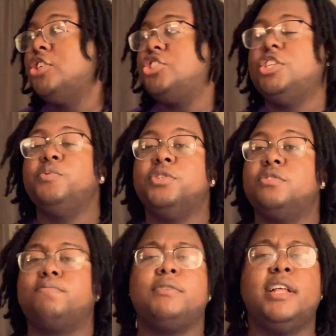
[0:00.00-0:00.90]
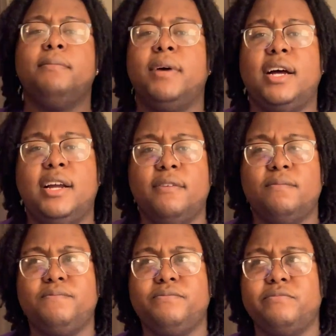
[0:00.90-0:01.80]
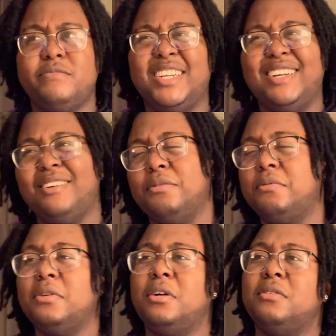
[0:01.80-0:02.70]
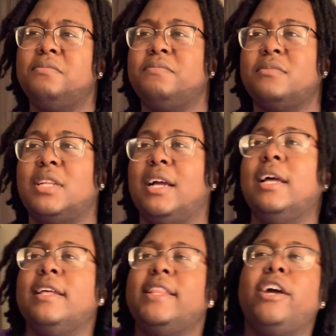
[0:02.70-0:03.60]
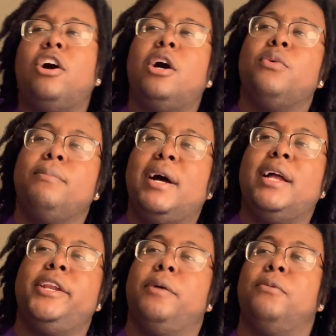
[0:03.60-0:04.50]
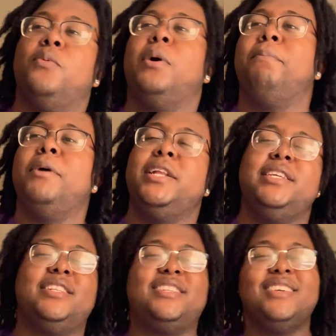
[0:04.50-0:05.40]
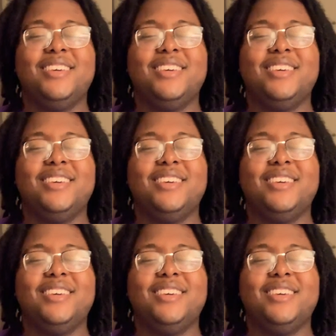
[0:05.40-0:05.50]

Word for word: She was probably my, uh, no, uh, they all were my number one buddies.